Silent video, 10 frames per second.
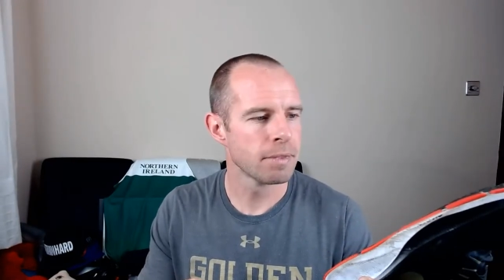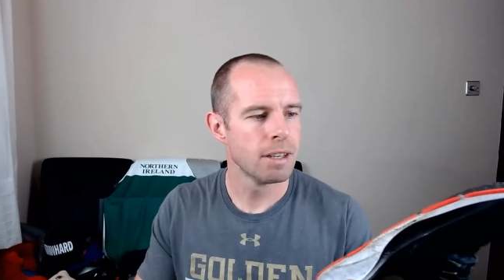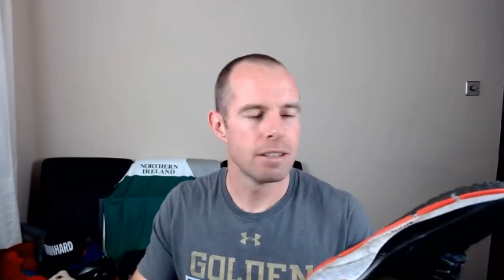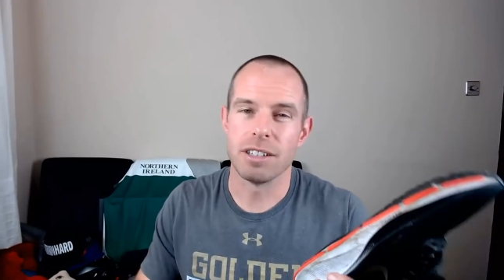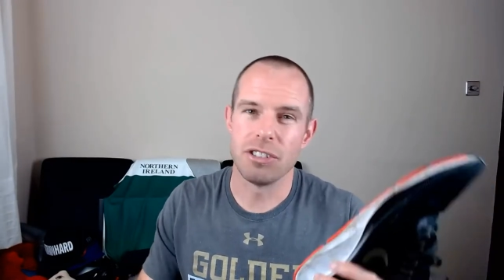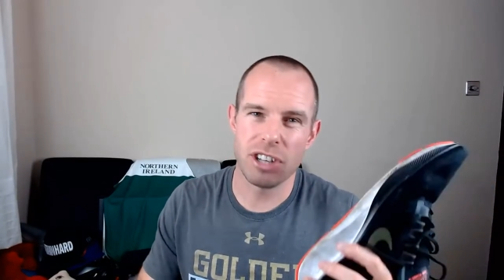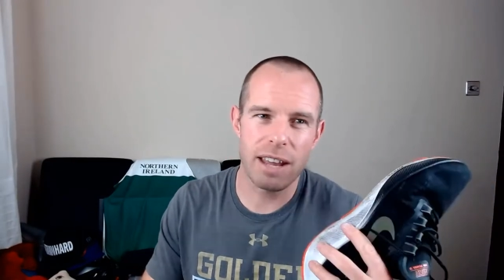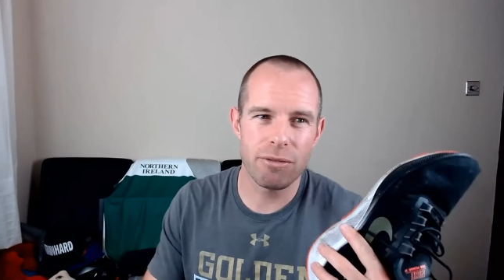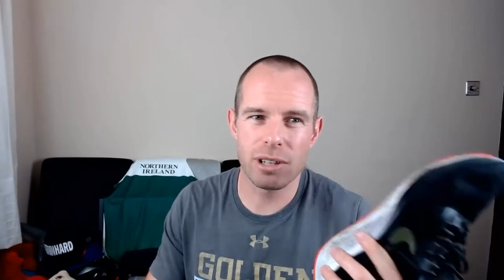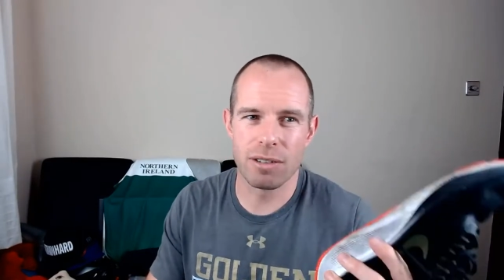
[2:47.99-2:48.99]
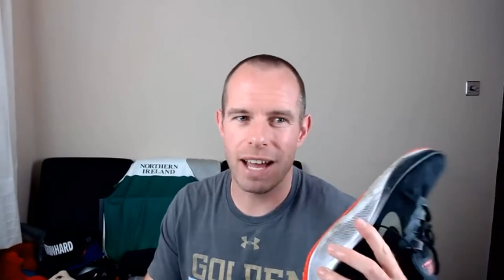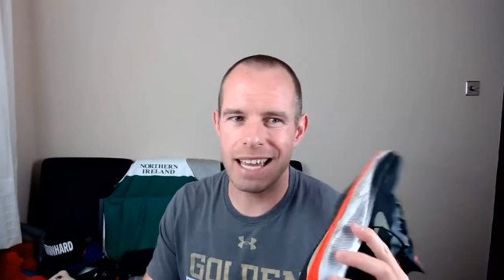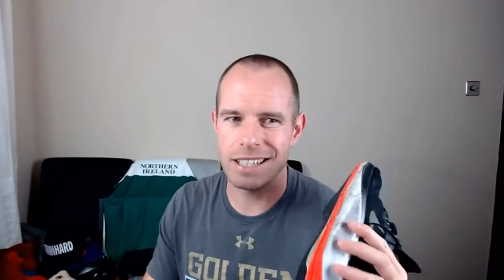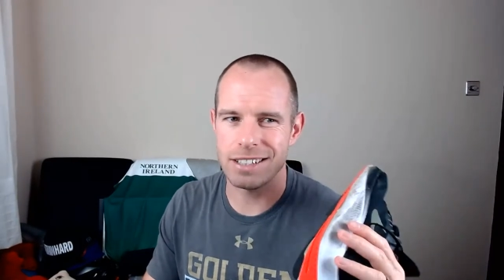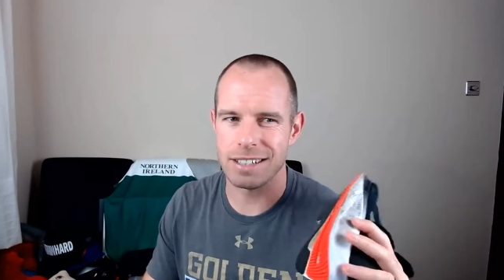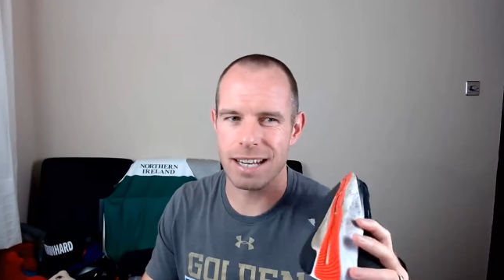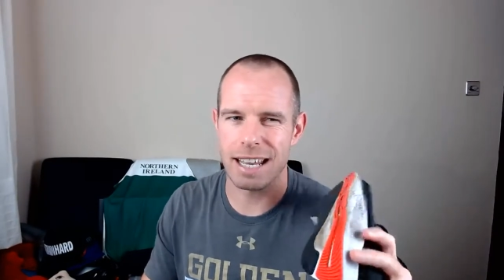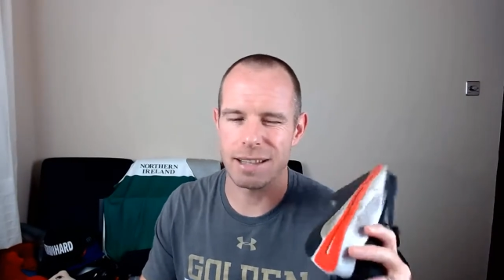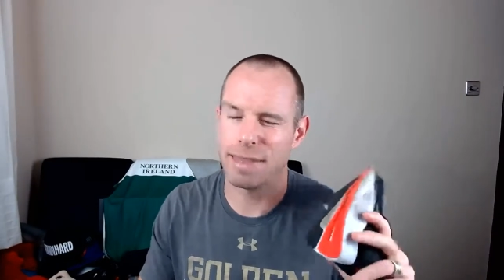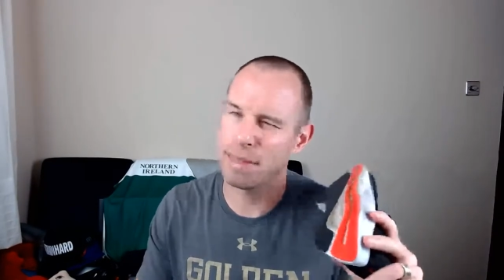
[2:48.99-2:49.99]
So the general advice is
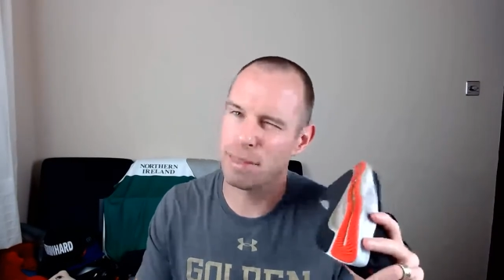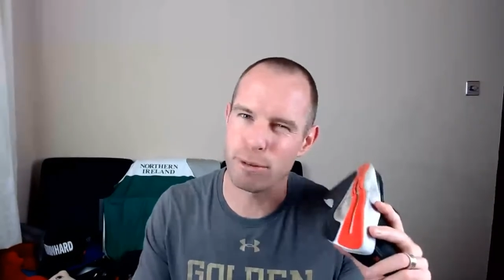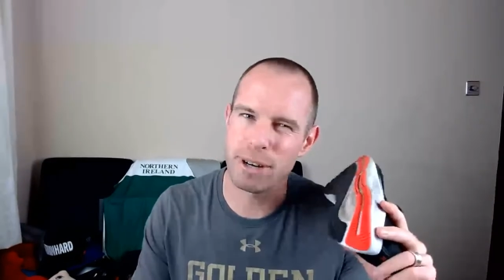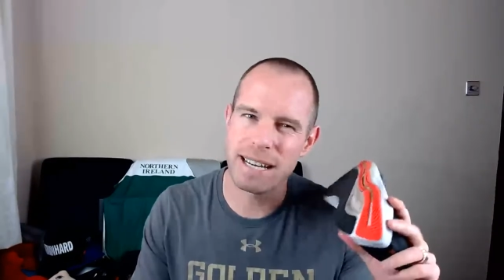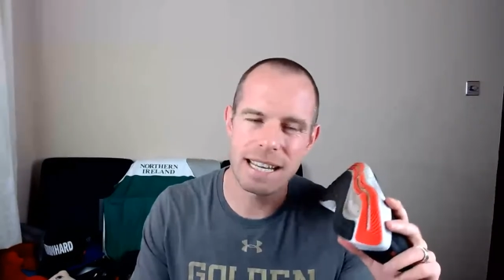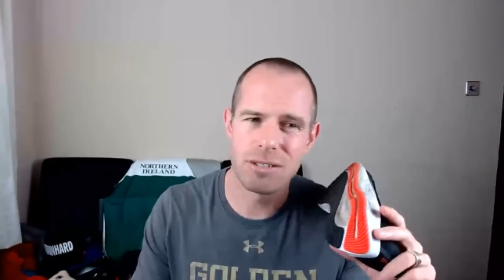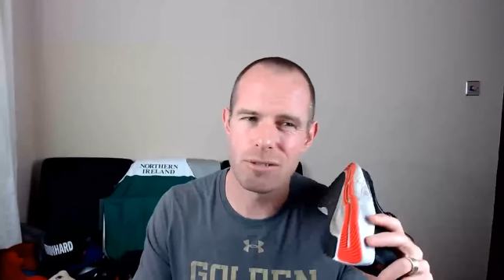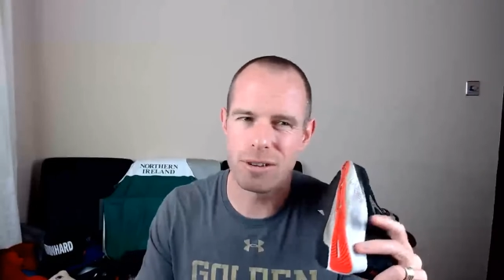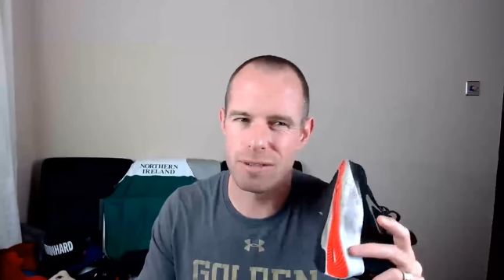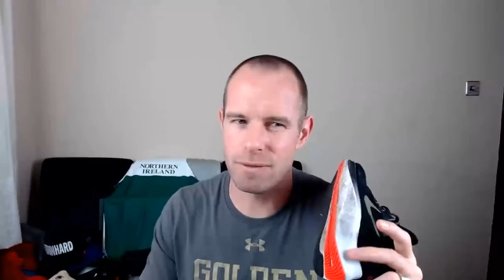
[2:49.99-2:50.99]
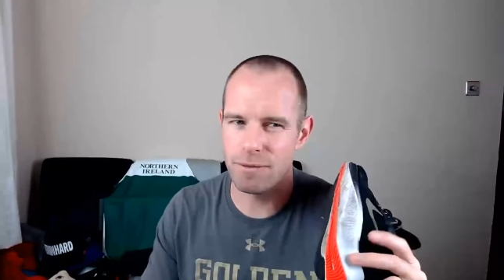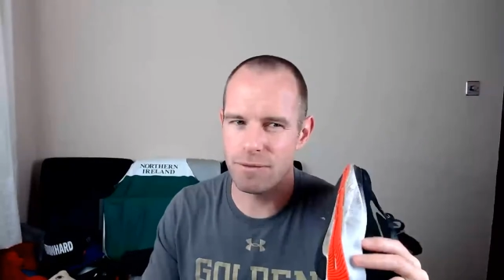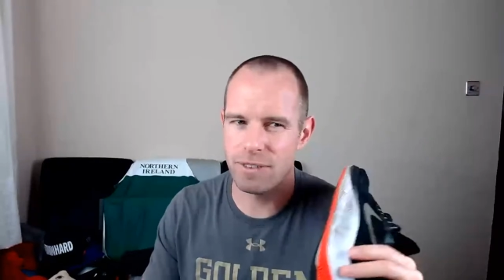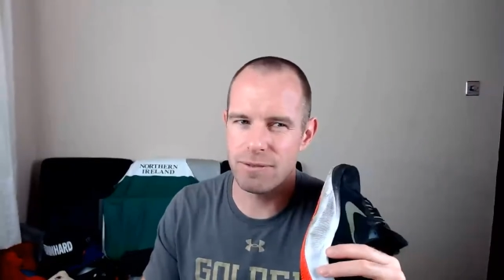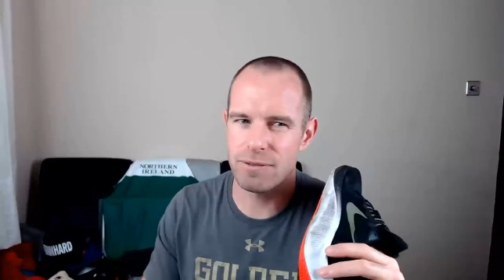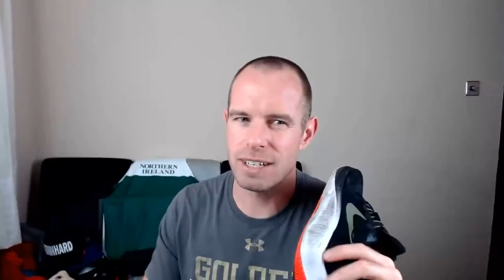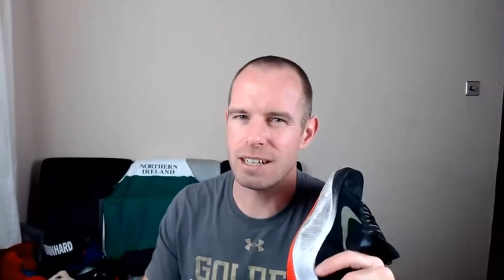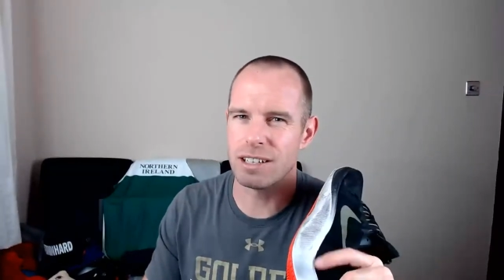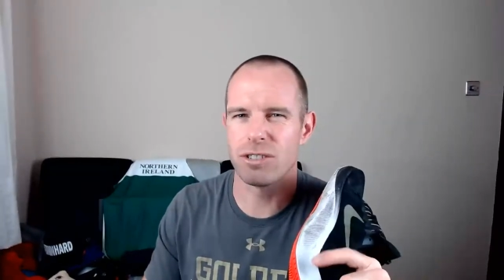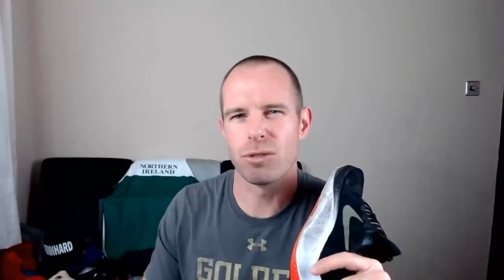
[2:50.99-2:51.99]
like 350 to
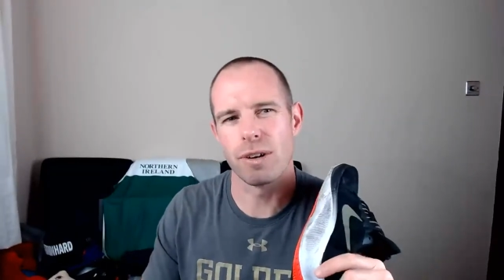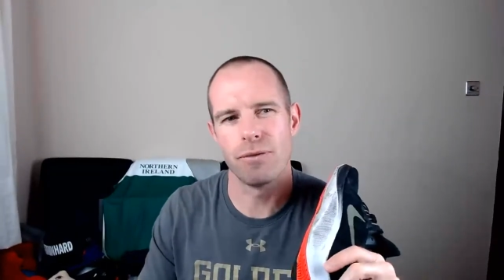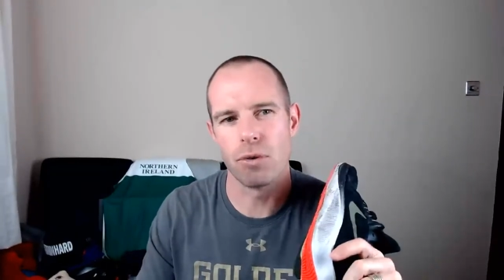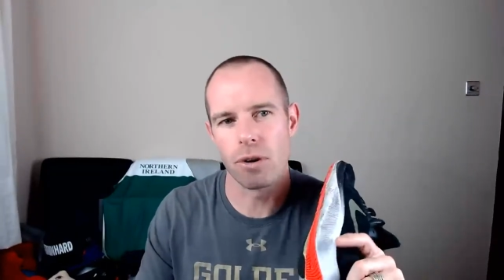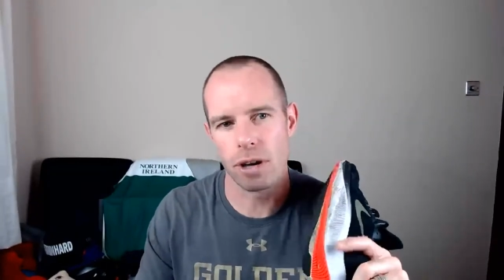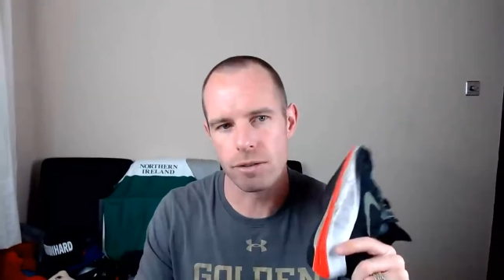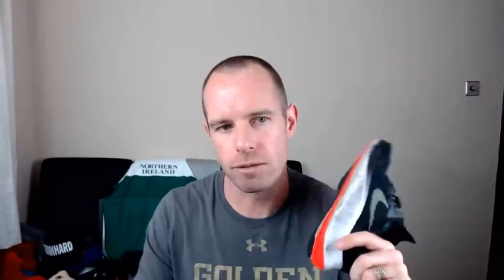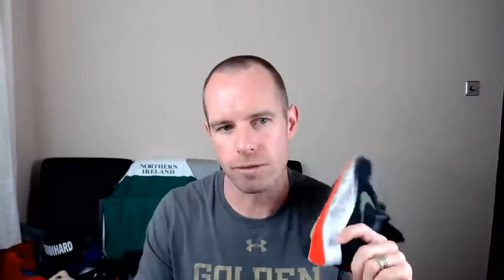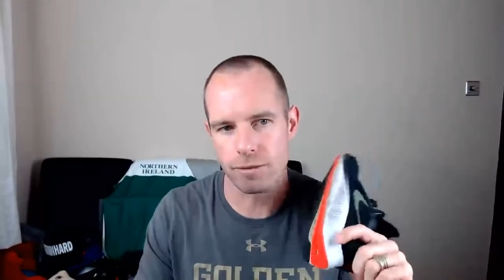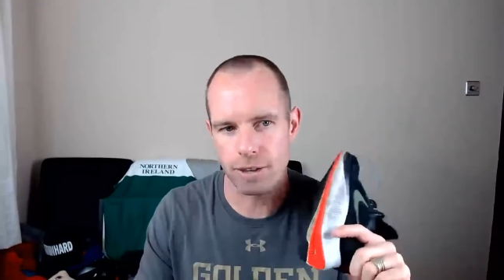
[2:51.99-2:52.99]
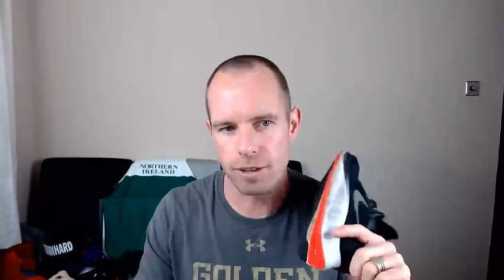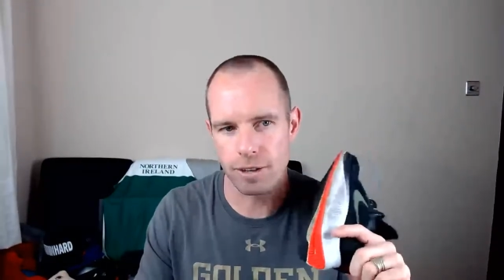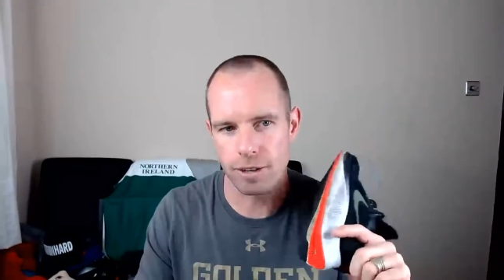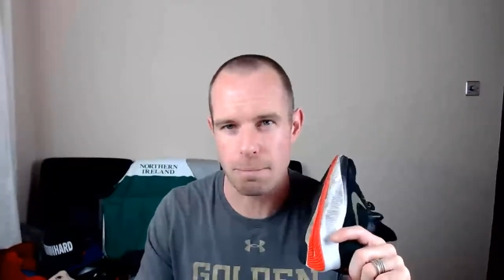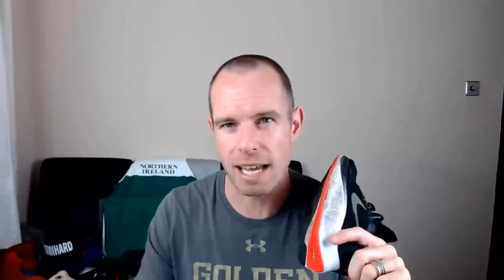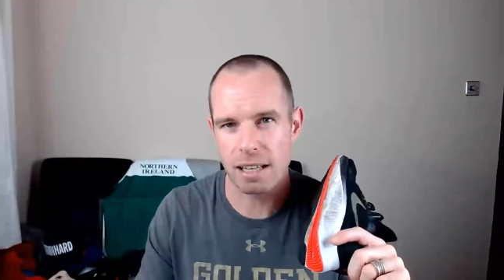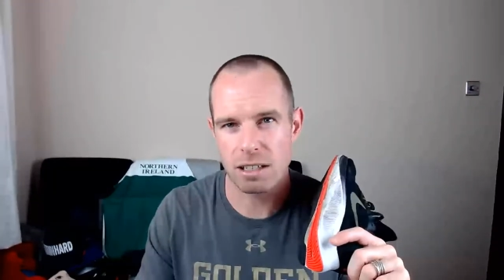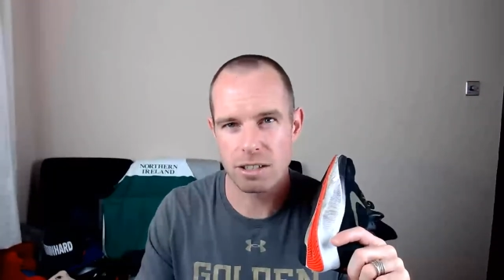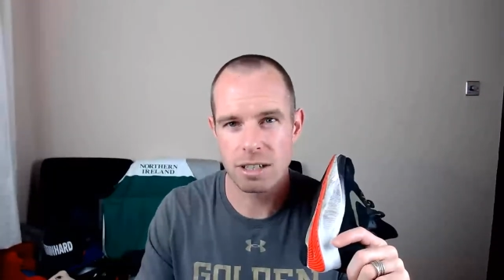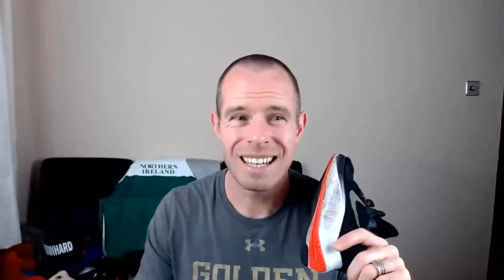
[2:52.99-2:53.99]
sort of 450 miles